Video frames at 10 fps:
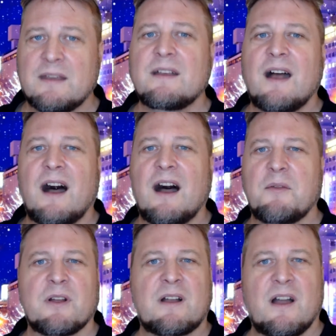
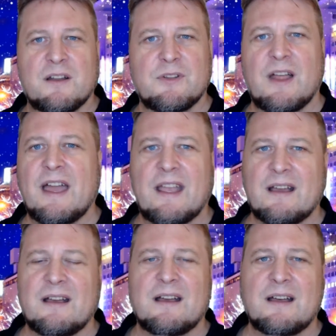They're kind of like
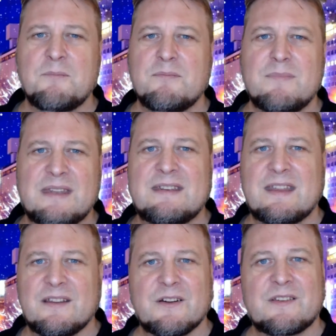
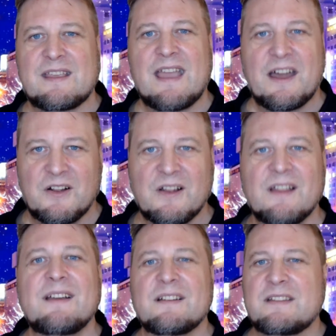mid-tier Seattle,
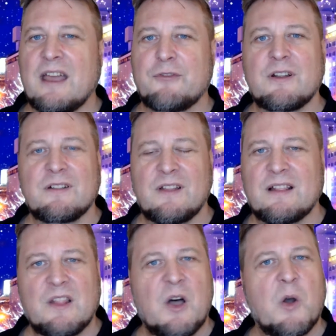definitely
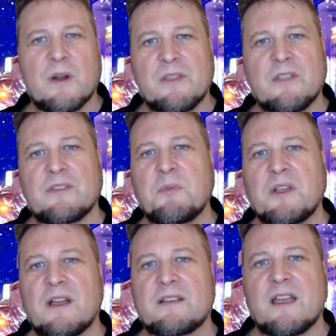lower than something
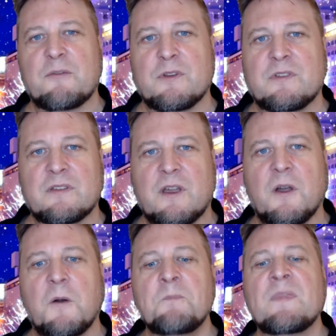like San Francisco.
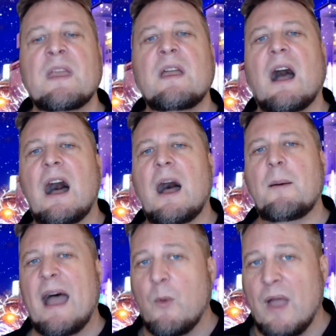
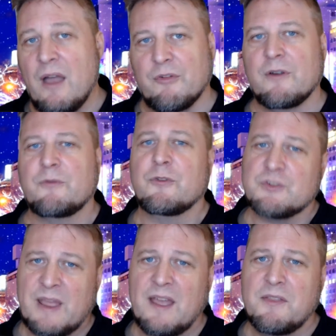However, for
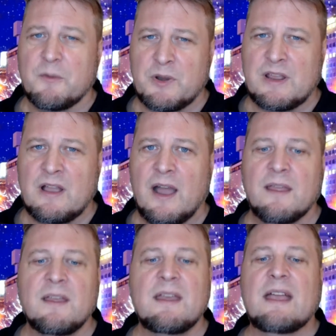Japan, they're pretty high.
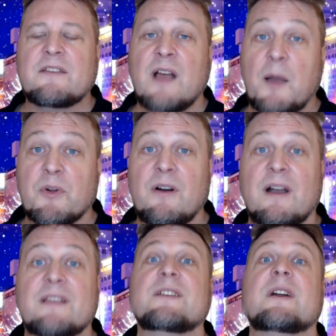Sapporo has
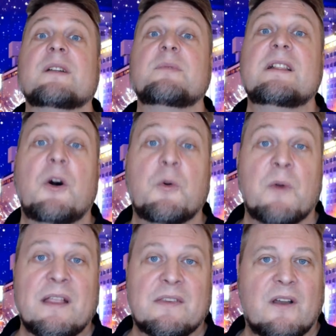incredibly low
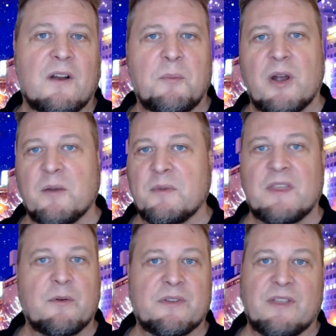rents. Our apartment
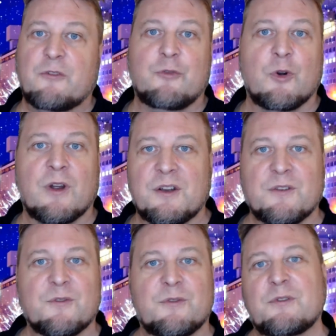there was like
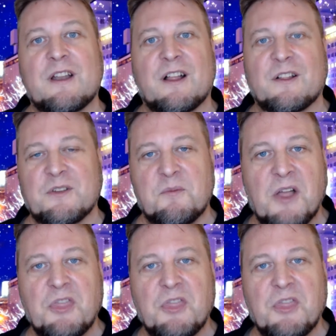$450 a month.